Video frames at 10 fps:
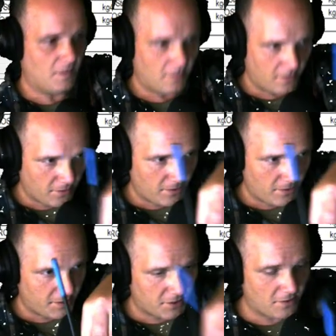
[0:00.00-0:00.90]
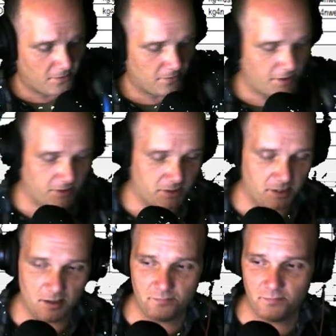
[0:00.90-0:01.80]
Go to that channel and key
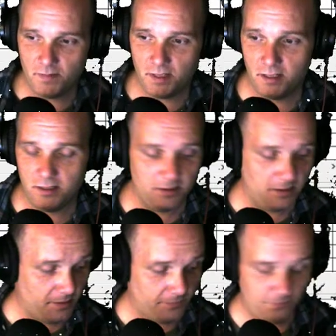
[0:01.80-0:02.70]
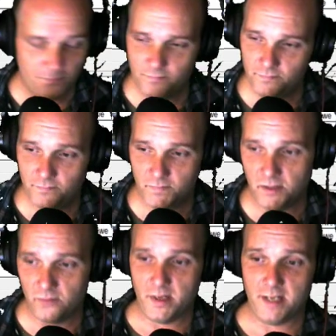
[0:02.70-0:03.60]
up, and it'll
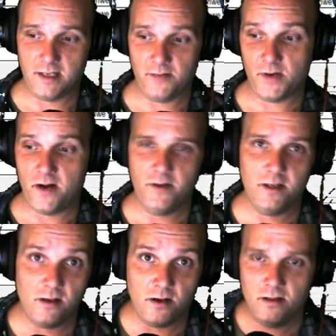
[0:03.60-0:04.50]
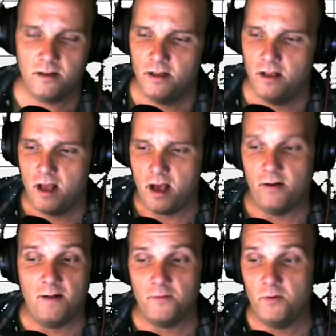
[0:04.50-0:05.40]
make that private call. I don't
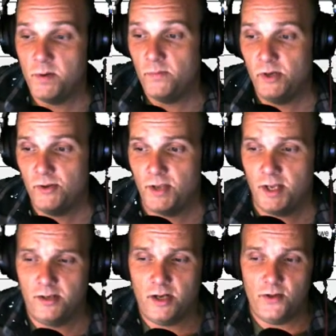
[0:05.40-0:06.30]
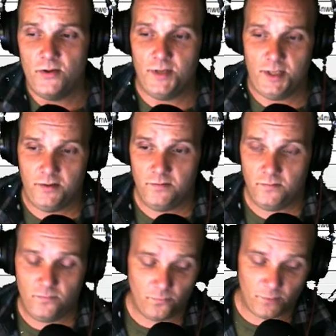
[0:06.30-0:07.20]
have to remember anything other than
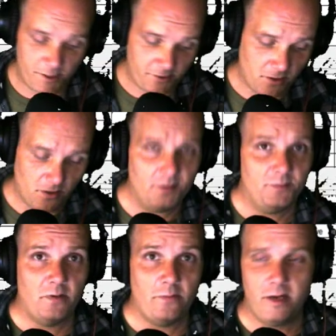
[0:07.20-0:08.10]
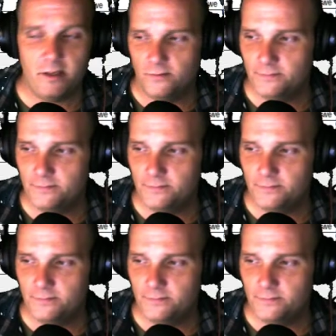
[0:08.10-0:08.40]
what it's called in my radio.